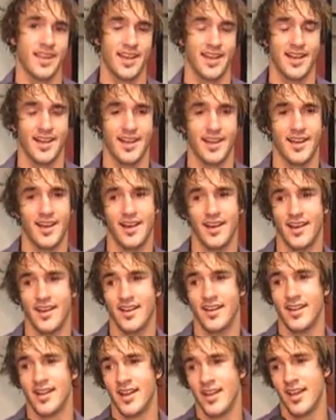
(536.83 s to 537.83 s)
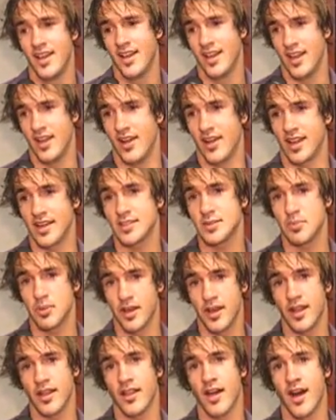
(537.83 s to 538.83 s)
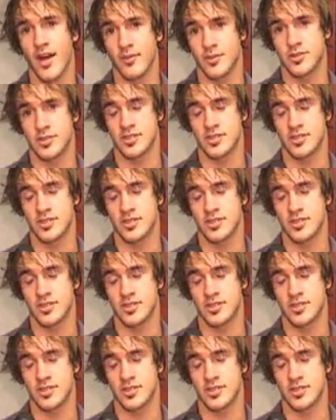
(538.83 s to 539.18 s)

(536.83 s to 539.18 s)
Uh, and I got to play a lot,